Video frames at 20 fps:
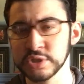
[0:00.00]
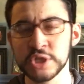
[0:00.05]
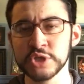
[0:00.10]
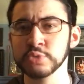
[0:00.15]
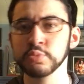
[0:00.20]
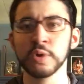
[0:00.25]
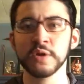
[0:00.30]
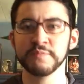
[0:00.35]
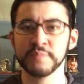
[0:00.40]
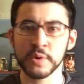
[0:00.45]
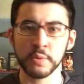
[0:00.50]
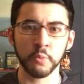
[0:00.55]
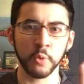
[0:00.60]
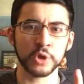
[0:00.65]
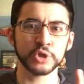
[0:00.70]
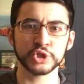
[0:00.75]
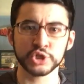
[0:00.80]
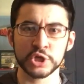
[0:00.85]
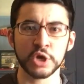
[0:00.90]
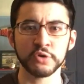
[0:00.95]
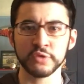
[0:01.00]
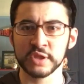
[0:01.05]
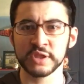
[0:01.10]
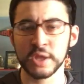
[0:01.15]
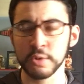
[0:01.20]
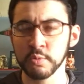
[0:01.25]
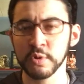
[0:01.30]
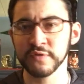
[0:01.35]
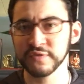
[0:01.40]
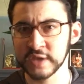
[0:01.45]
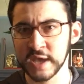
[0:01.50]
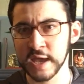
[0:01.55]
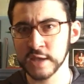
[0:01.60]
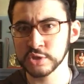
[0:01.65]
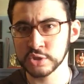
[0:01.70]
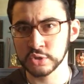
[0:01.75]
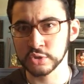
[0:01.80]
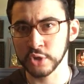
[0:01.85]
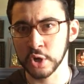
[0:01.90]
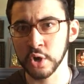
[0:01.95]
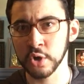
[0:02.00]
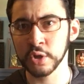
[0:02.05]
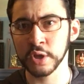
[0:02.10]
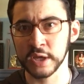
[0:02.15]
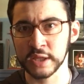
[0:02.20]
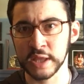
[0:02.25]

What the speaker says: This would have been one show that they would have canceled early,